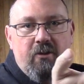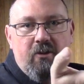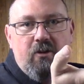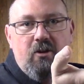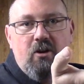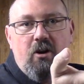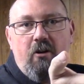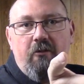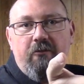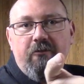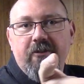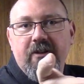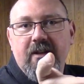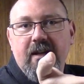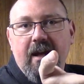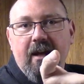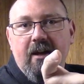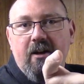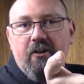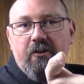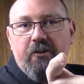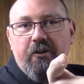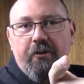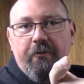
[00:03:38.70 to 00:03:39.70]
dolphin
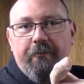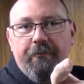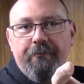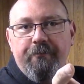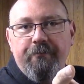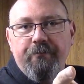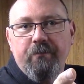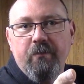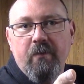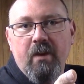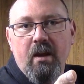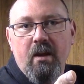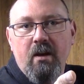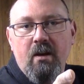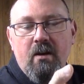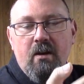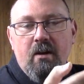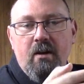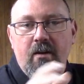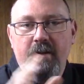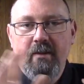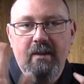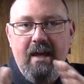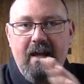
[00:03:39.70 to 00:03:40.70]
tails,
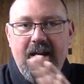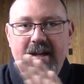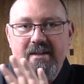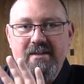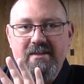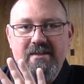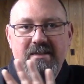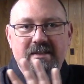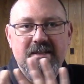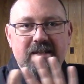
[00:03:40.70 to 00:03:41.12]
that has